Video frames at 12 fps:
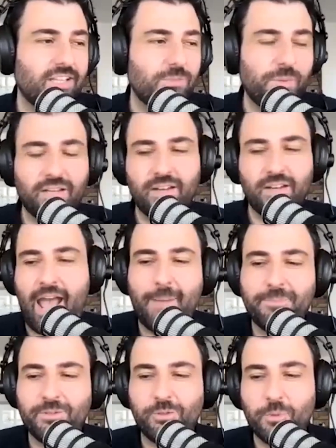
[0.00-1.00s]
It's been an
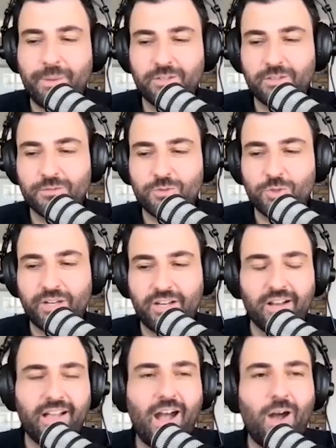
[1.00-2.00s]
absolute bundle of joy, and
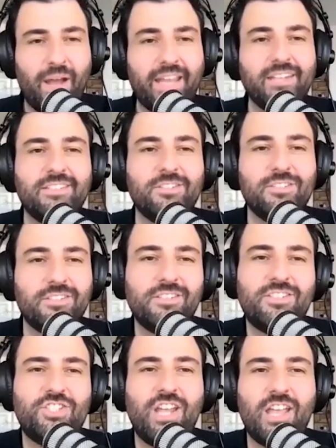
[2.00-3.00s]
I can't wait to
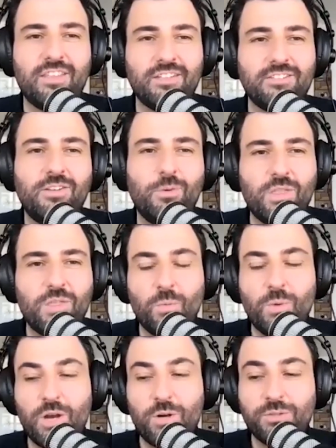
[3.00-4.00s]
share this with the
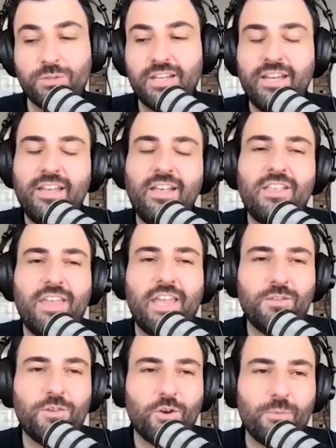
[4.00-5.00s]
world.
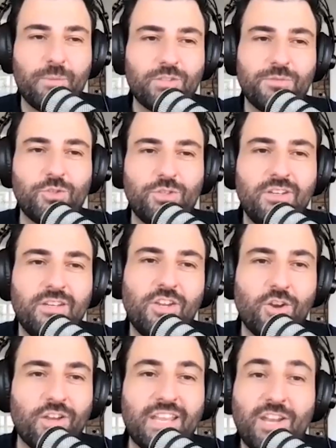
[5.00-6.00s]
Thank you very much for,
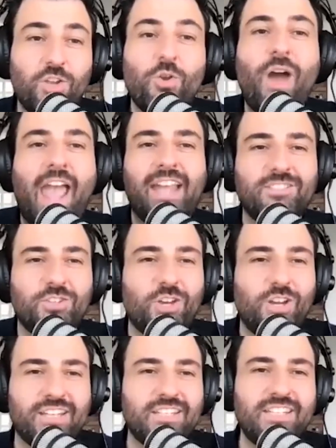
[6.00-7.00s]
getting your hands
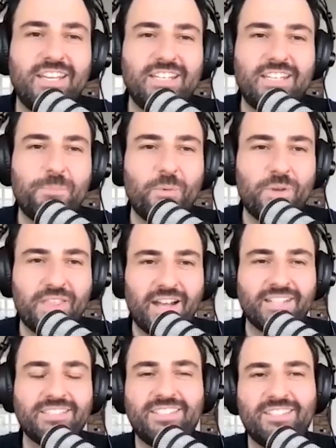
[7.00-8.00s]
dirty and digging deeper with
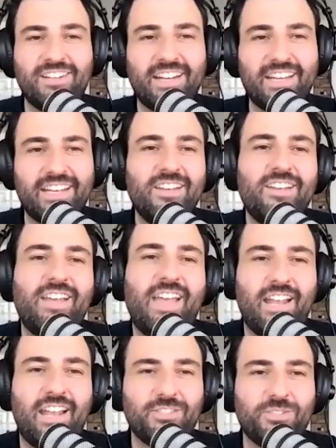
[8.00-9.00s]
us today
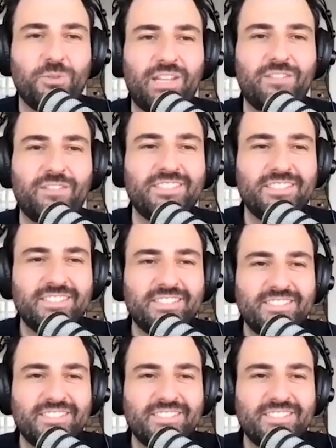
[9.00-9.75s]
and our soil lovers.